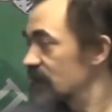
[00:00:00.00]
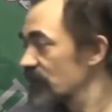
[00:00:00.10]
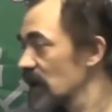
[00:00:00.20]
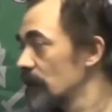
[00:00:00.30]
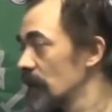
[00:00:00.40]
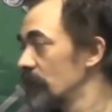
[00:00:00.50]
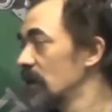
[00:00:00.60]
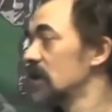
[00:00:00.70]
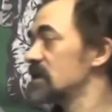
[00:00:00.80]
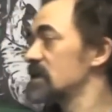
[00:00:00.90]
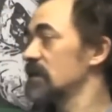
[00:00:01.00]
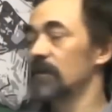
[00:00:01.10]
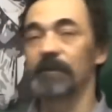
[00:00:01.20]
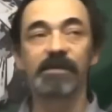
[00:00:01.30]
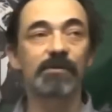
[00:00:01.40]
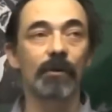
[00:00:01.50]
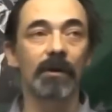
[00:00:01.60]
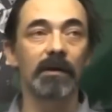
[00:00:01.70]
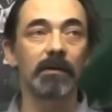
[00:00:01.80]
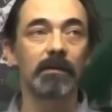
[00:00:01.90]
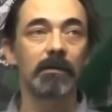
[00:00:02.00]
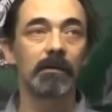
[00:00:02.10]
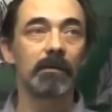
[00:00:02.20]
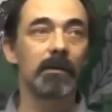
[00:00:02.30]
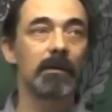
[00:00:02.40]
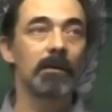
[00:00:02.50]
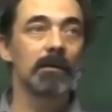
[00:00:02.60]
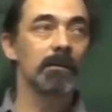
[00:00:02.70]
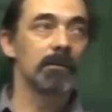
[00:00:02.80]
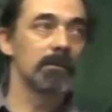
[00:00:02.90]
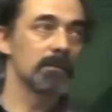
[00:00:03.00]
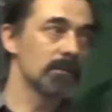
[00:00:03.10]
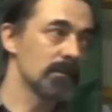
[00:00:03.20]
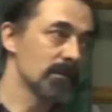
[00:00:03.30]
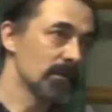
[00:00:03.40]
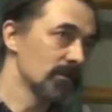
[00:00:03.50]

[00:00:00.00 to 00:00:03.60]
very long time. And terrorists are extremely mobile.